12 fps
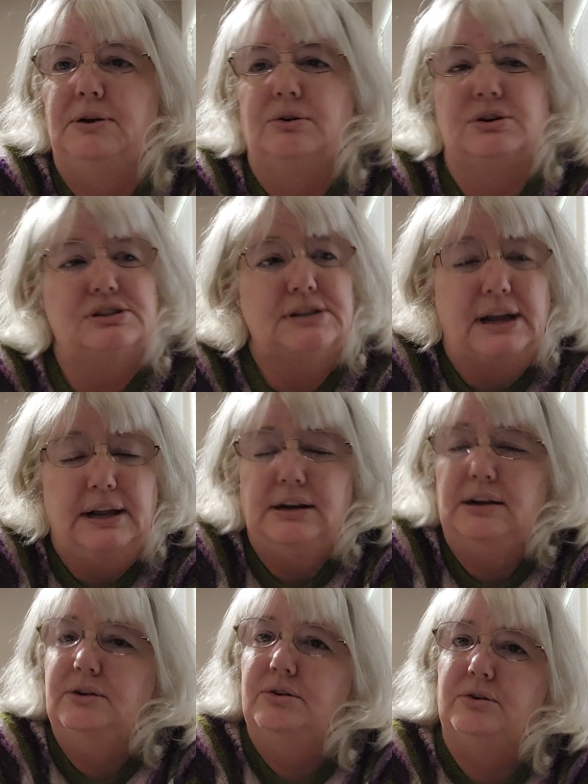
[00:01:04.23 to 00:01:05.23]
or
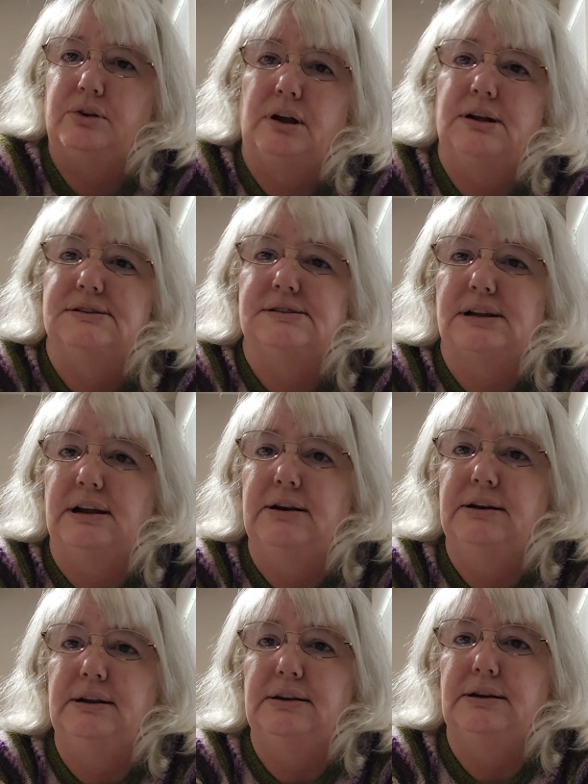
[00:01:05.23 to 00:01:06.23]
standing or not
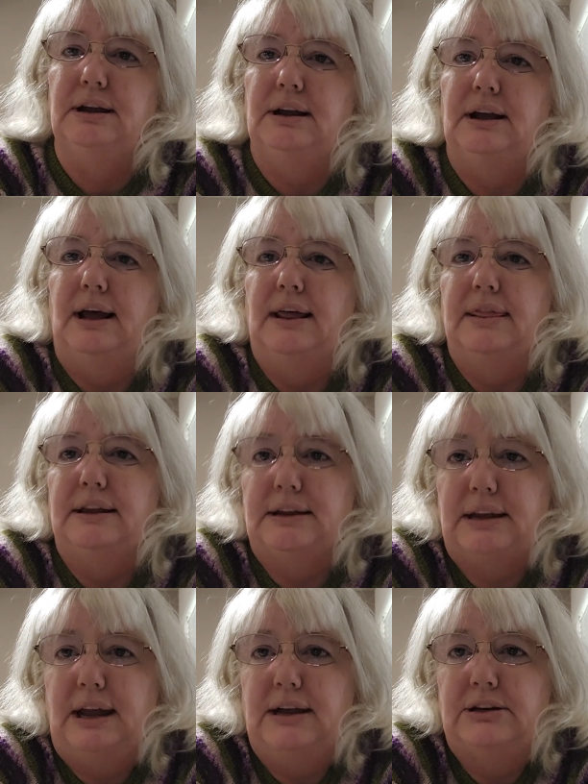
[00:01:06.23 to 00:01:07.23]
standing, the
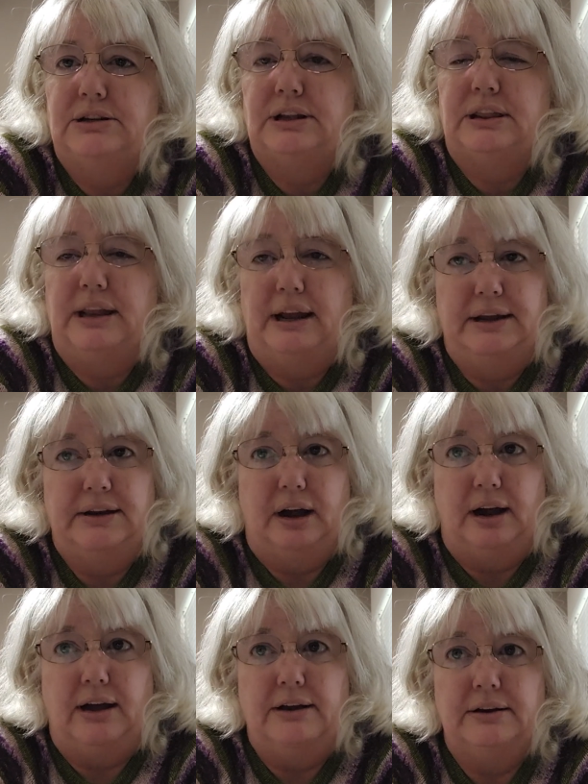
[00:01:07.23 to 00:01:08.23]
gauge that they
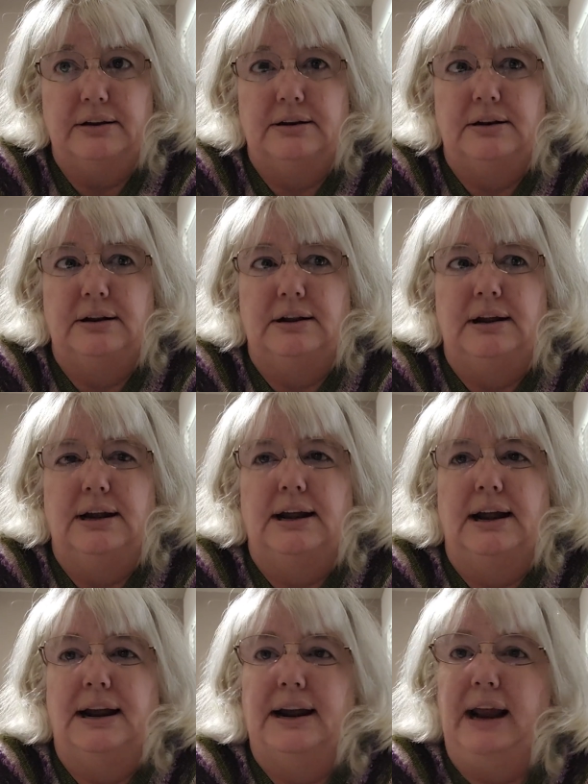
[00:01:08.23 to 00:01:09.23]
got
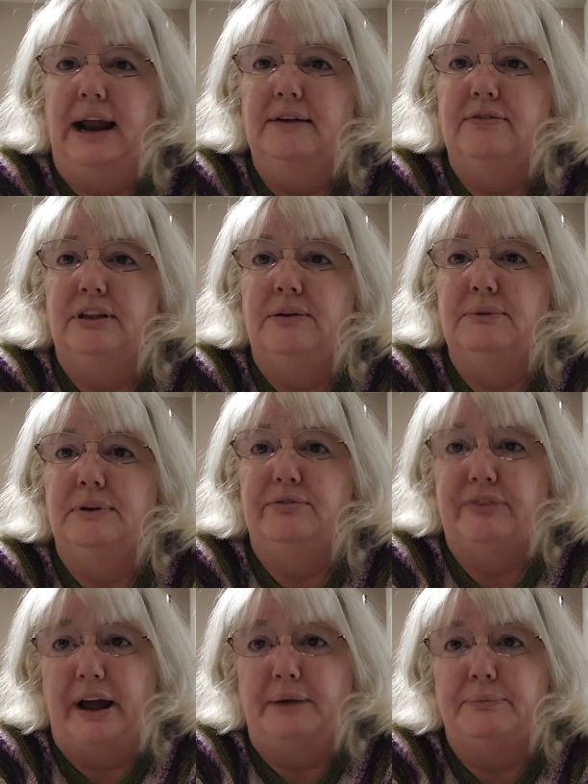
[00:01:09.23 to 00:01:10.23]
gave them the
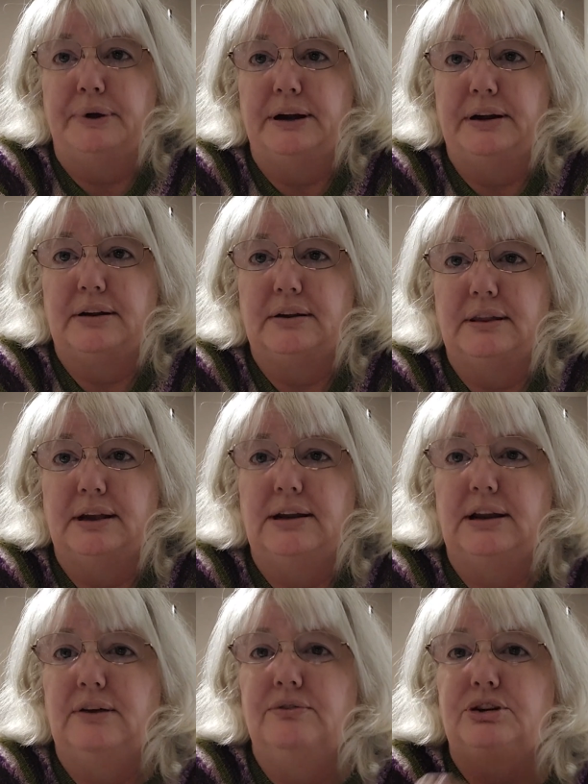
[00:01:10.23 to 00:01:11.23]
fabric that
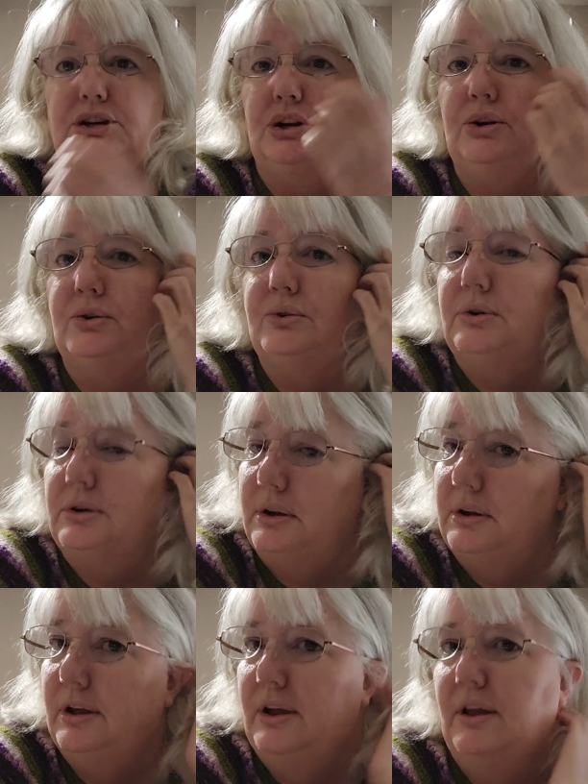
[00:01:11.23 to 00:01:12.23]
gives you
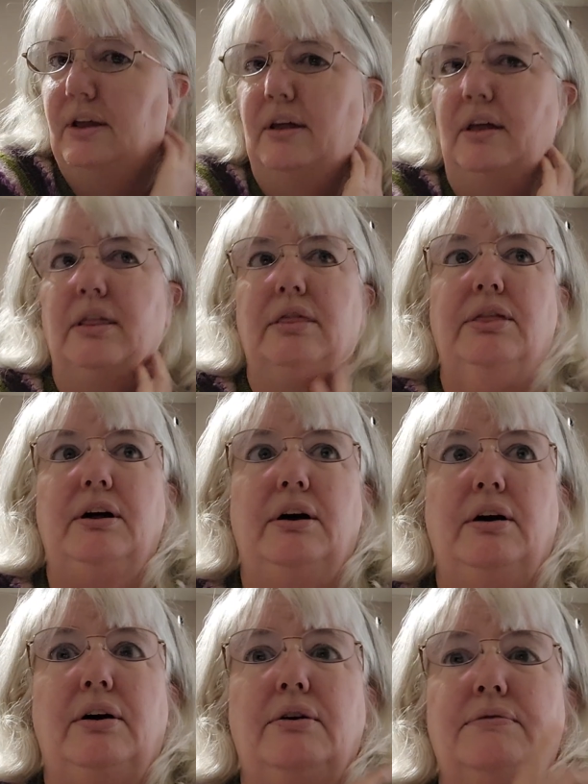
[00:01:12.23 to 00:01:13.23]

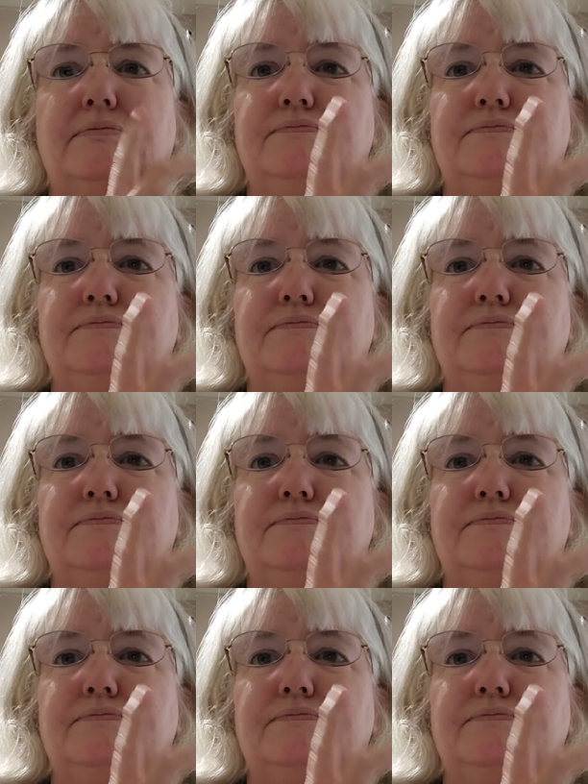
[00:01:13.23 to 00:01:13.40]
the